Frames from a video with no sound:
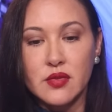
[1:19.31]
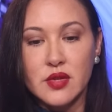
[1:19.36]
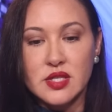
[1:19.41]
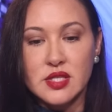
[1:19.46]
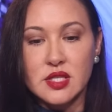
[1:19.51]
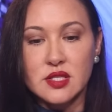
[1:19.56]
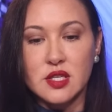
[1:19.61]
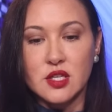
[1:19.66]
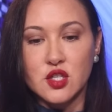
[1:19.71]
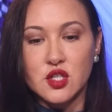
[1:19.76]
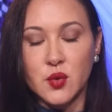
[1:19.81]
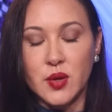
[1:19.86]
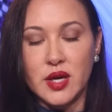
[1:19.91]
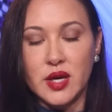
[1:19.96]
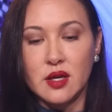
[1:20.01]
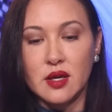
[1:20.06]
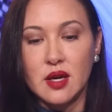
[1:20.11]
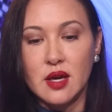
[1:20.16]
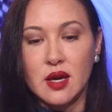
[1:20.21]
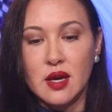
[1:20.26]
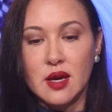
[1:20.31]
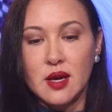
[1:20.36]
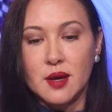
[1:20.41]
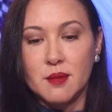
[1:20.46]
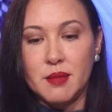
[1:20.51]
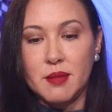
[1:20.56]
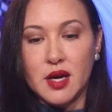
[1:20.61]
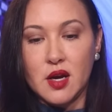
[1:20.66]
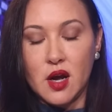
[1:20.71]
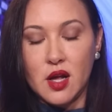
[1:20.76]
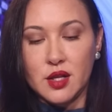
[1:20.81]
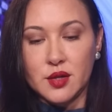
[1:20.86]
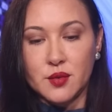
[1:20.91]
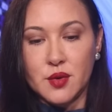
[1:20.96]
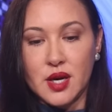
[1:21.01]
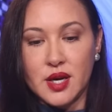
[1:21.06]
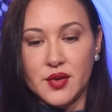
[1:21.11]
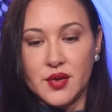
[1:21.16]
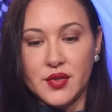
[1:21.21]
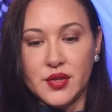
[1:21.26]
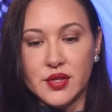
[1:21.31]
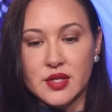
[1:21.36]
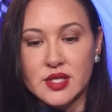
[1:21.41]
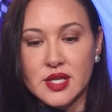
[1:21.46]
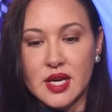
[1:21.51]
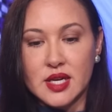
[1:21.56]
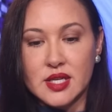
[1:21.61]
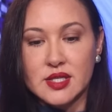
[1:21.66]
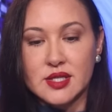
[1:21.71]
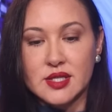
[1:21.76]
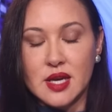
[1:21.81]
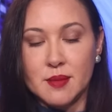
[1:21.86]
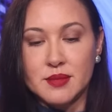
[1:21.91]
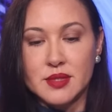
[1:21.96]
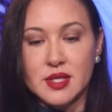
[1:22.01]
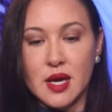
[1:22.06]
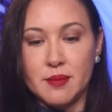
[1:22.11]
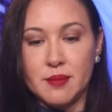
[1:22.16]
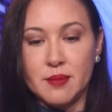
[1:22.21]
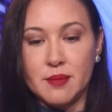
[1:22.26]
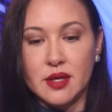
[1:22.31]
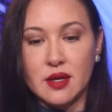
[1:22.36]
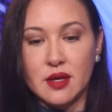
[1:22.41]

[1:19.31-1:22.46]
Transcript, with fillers: This is a tweet by Colin Rugg. I think this kind of sums up